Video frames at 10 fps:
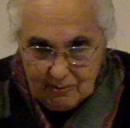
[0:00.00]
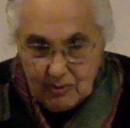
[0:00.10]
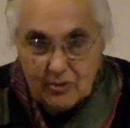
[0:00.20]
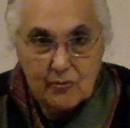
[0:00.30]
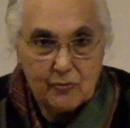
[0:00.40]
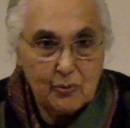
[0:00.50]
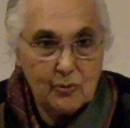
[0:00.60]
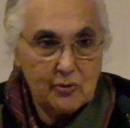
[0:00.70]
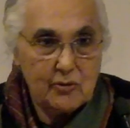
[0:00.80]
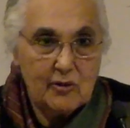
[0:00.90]
which, of
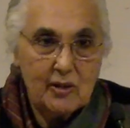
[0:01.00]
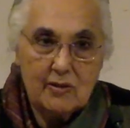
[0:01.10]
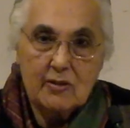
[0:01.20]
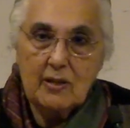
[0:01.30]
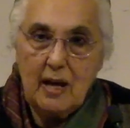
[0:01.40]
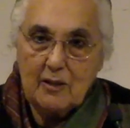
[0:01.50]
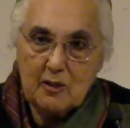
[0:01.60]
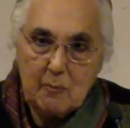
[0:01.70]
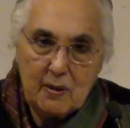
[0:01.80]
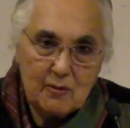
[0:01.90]
course, is an
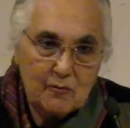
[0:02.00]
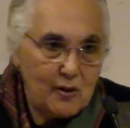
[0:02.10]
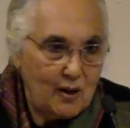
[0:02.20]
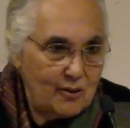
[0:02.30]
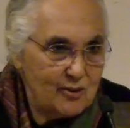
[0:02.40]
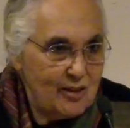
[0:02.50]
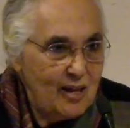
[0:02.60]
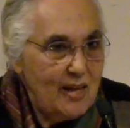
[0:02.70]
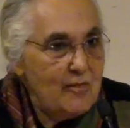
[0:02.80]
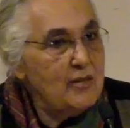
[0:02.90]
aspect of caste
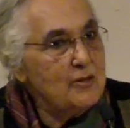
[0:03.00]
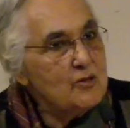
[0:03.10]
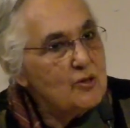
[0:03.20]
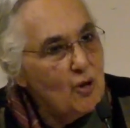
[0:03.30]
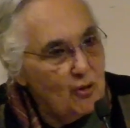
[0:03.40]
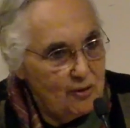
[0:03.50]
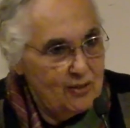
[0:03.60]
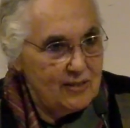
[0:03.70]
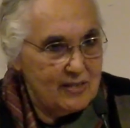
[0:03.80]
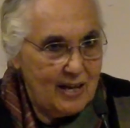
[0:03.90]
that is not
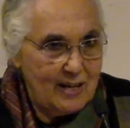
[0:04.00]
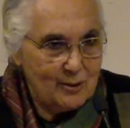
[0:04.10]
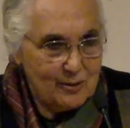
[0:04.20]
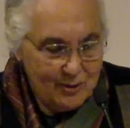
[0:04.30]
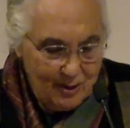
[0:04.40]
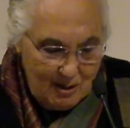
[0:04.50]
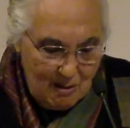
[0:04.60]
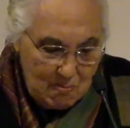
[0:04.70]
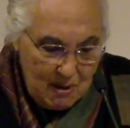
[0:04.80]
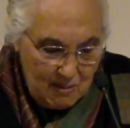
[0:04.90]
discussed
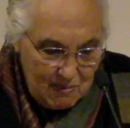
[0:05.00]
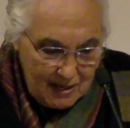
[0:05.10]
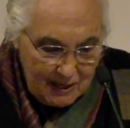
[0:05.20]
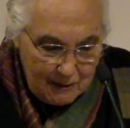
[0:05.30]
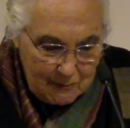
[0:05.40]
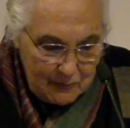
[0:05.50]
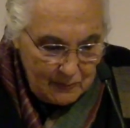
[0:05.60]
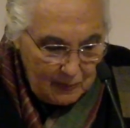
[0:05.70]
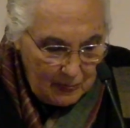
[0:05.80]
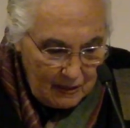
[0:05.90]
by many.
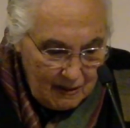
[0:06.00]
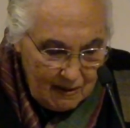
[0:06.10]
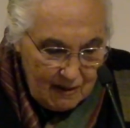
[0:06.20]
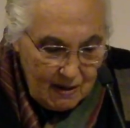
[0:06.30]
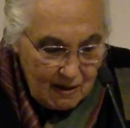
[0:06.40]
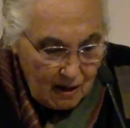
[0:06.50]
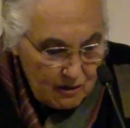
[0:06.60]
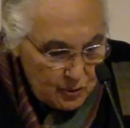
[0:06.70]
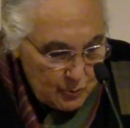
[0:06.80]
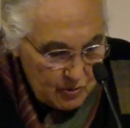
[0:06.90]

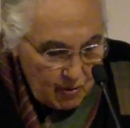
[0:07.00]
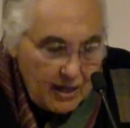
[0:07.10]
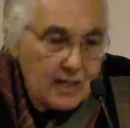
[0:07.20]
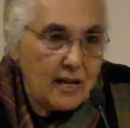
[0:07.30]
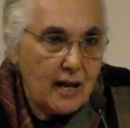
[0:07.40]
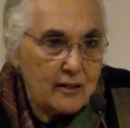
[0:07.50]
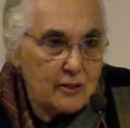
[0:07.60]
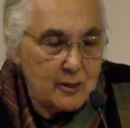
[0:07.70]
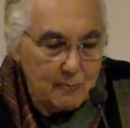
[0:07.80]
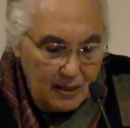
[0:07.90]
Caste was
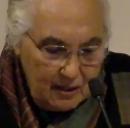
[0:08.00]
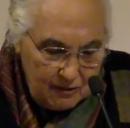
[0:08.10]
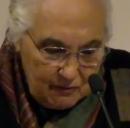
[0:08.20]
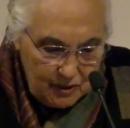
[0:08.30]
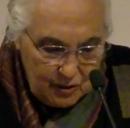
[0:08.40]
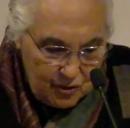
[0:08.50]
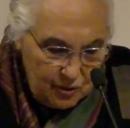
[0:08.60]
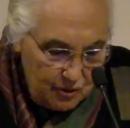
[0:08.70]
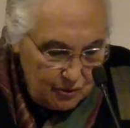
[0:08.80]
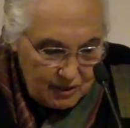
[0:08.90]
recognized among
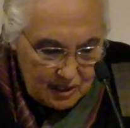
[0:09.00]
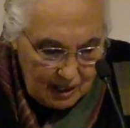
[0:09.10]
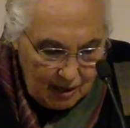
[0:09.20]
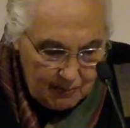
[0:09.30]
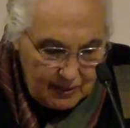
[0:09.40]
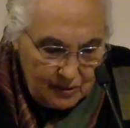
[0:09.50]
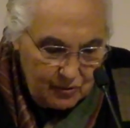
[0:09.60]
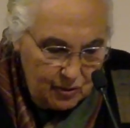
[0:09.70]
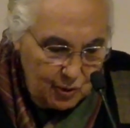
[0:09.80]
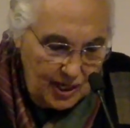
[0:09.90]
conversions to Islam and
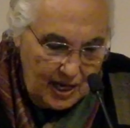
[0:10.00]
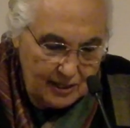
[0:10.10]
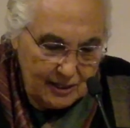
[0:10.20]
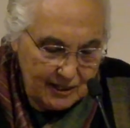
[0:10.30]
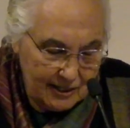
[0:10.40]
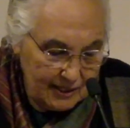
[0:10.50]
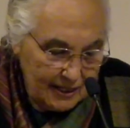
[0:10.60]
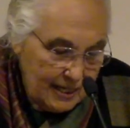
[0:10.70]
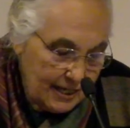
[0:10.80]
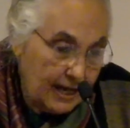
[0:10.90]
Christianity.
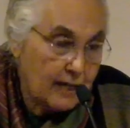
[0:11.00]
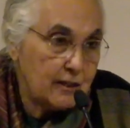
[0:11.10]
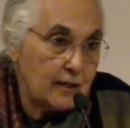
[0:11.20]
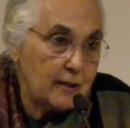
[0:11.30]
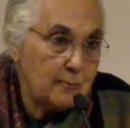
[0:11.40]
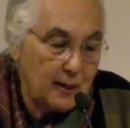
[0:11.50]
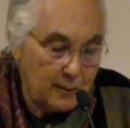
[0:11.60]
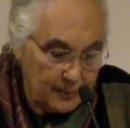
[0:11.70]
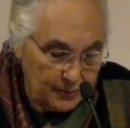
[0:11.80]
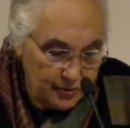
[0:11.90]
Catholic
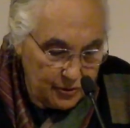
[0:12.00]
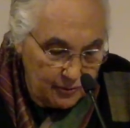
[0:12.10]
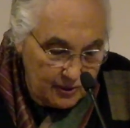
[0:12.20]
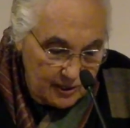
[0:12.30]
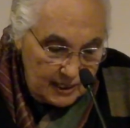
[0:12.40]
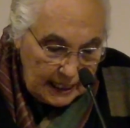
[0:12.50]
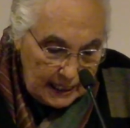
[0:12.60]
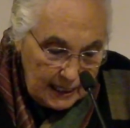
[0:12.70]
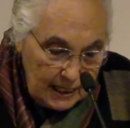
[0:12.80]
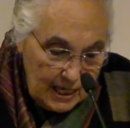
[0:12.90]
Brahmins to this
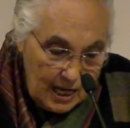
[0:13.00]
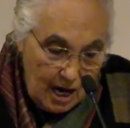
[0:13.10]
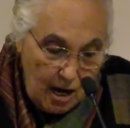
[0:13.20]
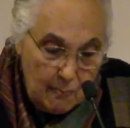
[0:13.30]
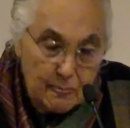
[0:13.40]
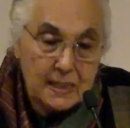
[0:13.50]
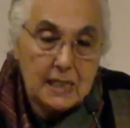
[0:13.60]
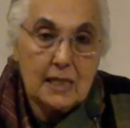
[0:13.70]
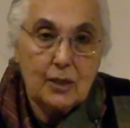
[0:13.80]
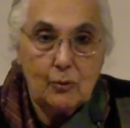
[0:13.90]
day are
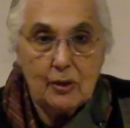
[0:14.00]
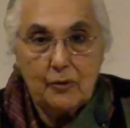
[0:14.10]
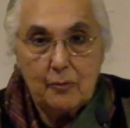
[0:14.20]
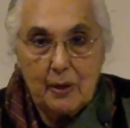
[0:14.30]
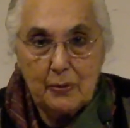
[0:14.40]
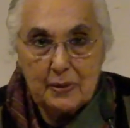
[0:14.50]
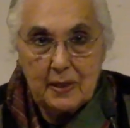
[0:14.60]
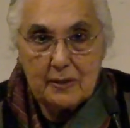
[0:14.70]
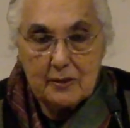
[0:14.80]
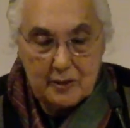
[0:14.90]
particular about
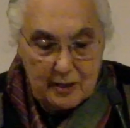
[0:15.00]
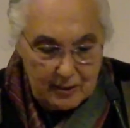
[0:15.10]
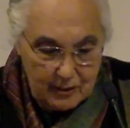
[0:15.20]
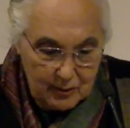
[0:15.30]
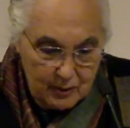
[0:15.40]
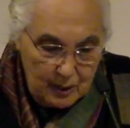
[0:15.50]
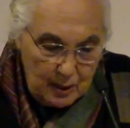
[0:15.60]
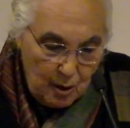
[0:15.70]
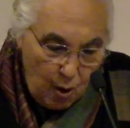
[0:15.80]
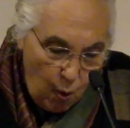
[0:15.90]
their status
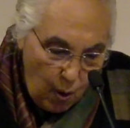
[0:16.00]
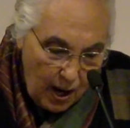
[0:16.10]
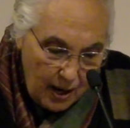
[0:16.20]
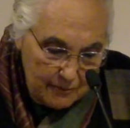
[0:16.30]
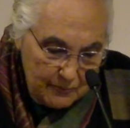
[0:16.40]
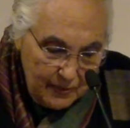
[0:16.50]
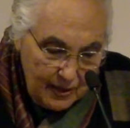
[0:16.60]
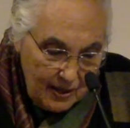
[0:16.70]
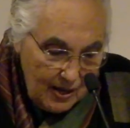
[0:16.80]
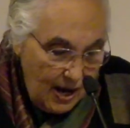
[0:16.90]
in Goa,
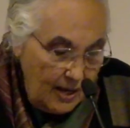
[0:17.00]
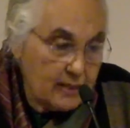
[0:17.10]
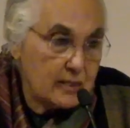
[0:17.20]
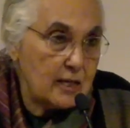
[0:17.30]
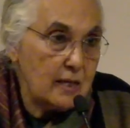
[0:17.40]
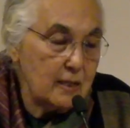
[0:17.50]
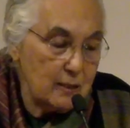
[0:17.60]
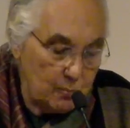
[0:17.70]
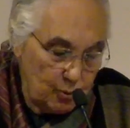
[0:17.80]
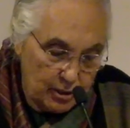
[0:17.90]
and
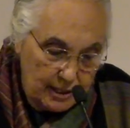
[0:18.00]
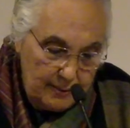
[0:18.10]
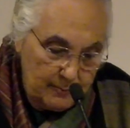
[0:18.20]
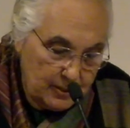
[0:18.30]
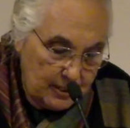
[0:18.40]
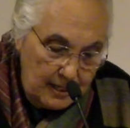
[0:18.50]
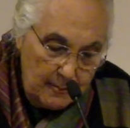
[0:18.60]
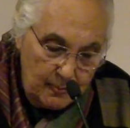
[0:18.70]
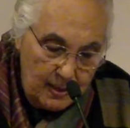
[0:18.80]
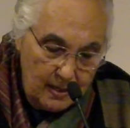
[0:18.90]
Sayyid Muslims
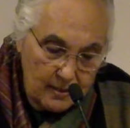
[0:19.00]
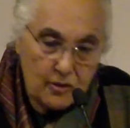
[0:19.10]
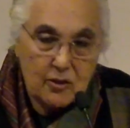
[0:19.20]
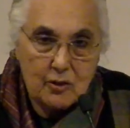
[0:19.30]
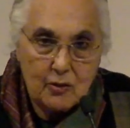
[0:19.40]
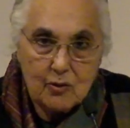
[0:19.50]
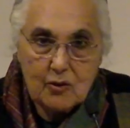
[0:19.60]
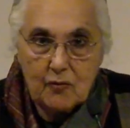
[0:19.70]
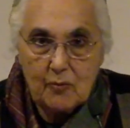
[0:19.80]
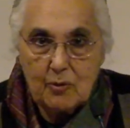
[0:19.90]
keep their
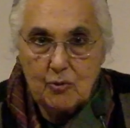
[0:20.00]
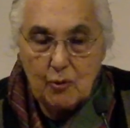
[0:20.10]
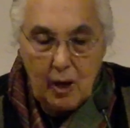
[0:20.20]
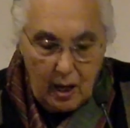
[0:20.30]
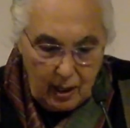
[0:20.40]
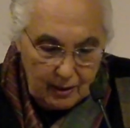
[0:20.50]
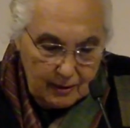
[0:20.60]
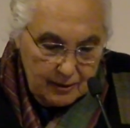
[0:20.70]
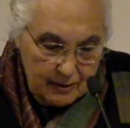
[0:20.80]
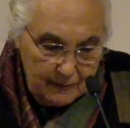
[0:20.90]
distance from the
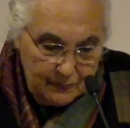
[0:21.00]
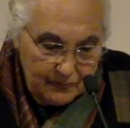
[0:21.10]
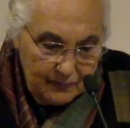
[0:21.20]
Julahas.